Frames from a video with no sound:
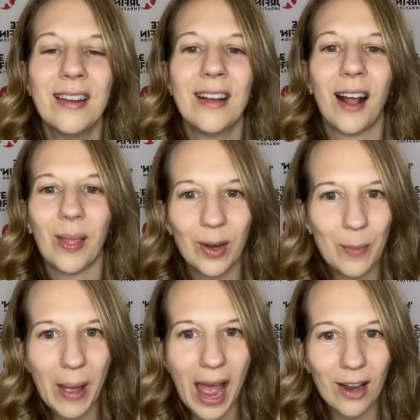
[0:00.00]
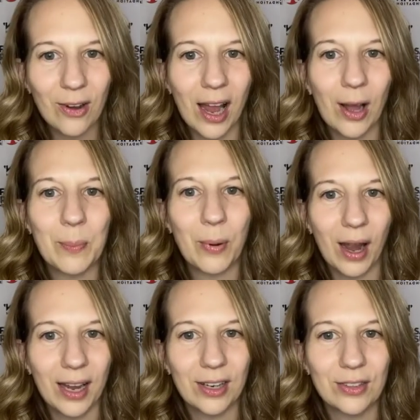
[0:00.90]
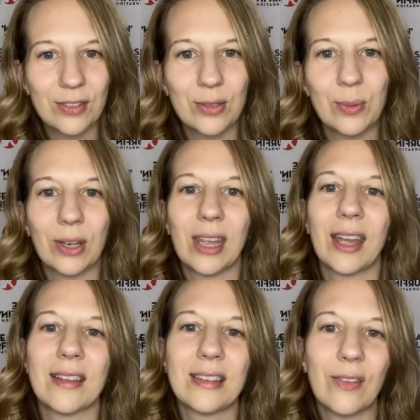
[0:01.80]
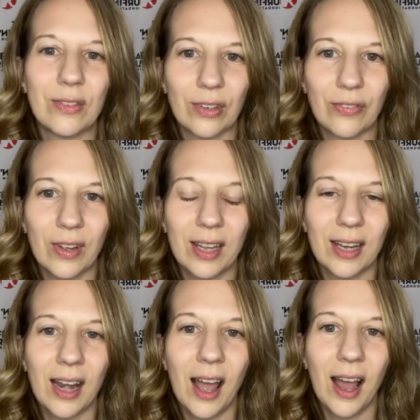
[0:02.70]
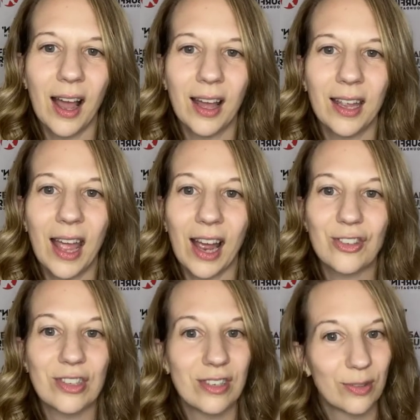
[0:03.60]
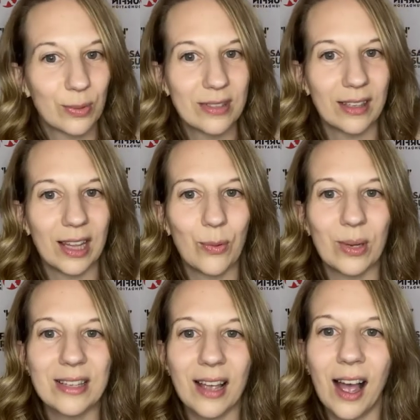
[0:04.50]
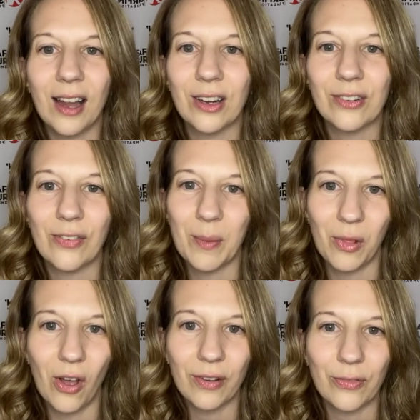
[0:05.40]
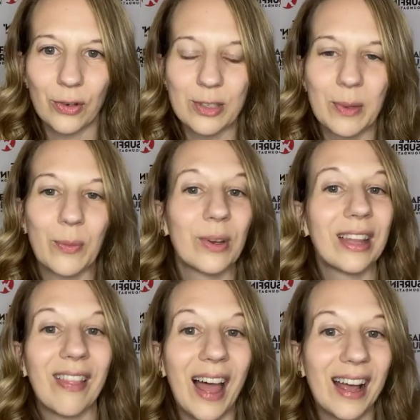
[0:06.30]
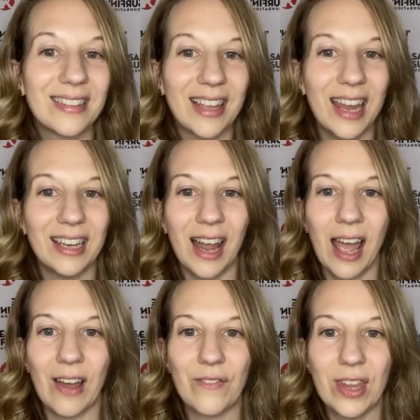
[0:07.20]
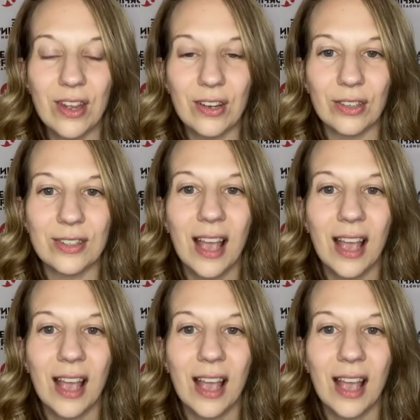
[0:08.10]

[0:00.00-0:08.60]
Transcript: A little background, prior to working at Safe Surfing, I actually just recently retired from law enforcement where the last 8.5 years